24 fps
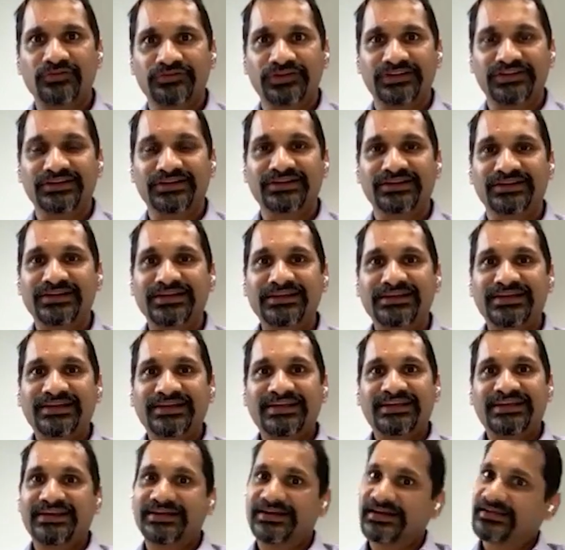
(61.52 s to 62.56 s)
on with it.
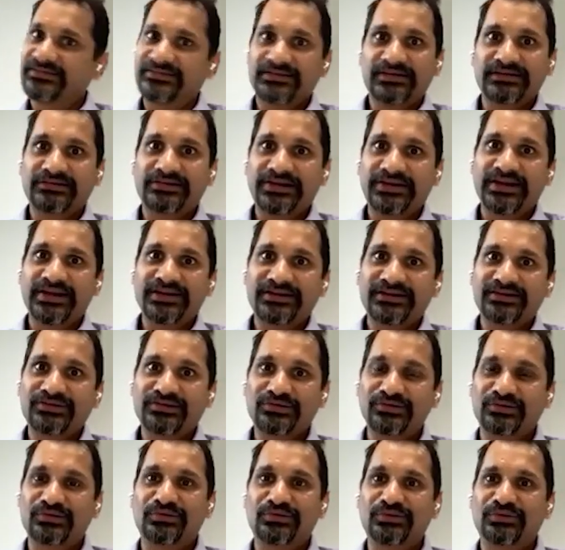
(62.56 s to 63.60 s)
And I said, great.
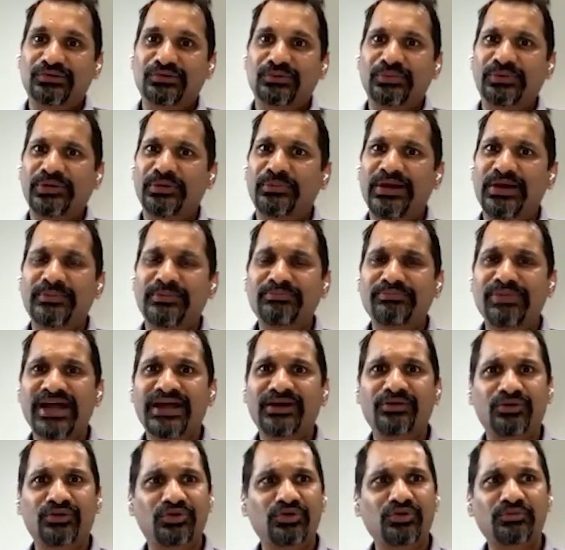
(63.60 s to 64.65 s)
So we went back
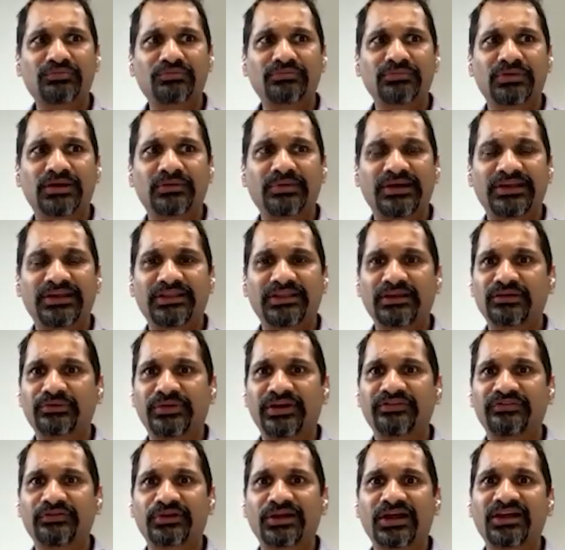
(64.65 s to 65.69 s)
home. I think
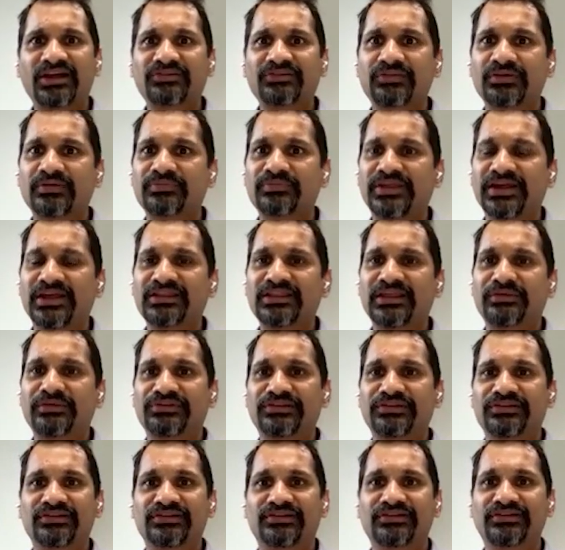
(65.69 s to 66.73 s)
24 hours from then, there
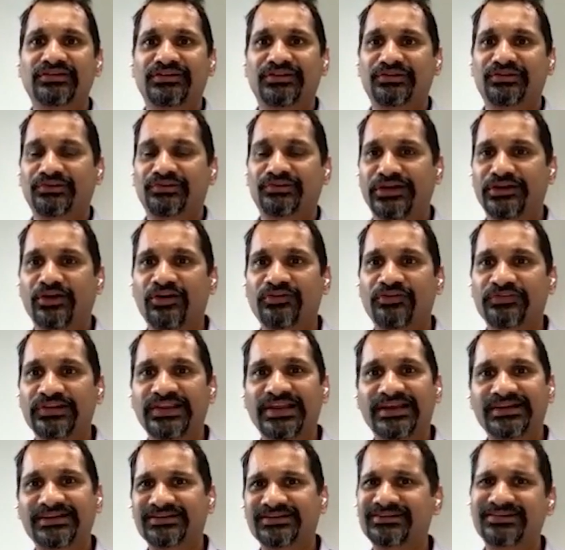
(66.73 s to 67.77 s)
was an offer
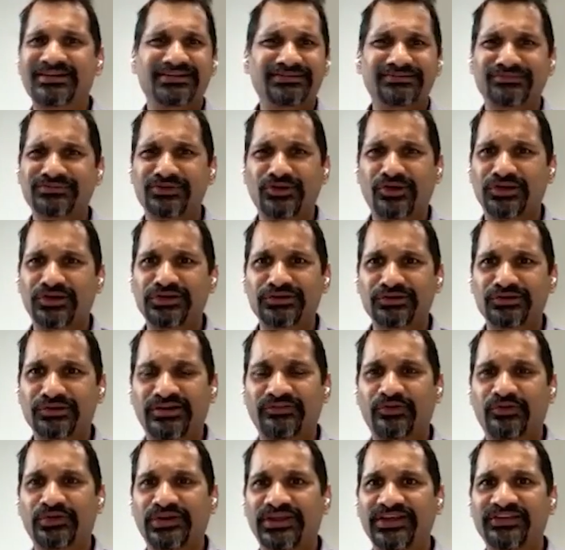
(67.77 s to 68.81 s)
letter, and call it
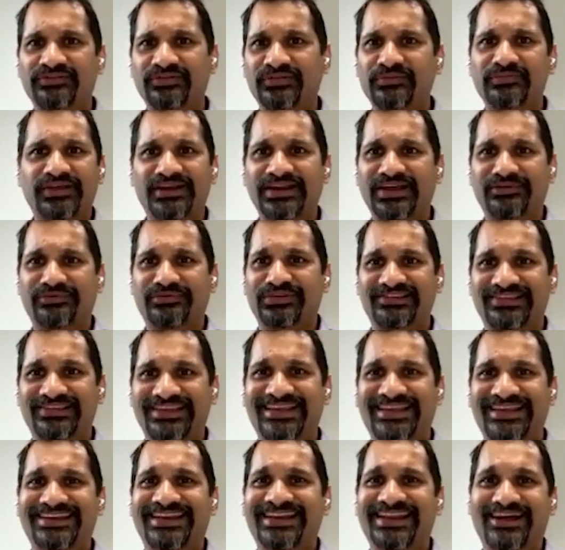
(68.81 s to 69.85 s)
3-4 days from then, I was
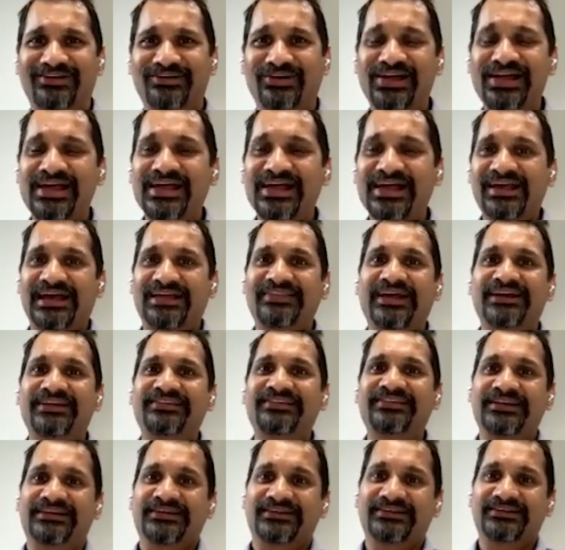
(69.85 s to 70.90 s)
in and out. And that
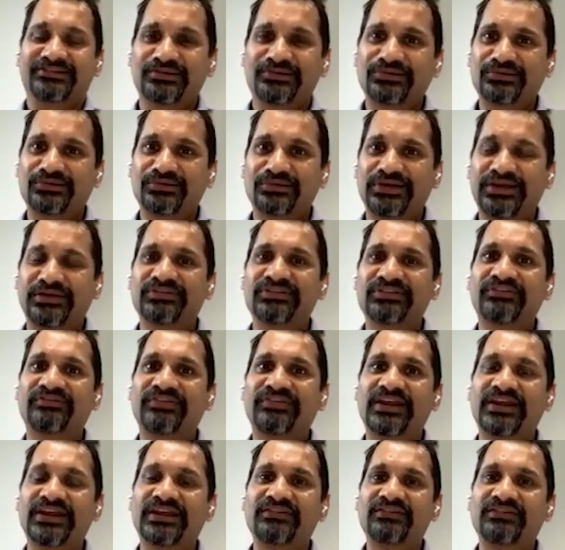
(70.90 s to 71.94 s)
is it. So it was a
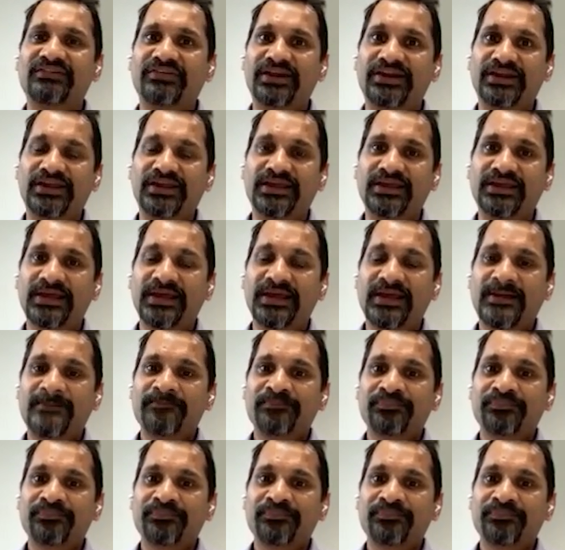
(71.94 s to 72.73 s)
very, very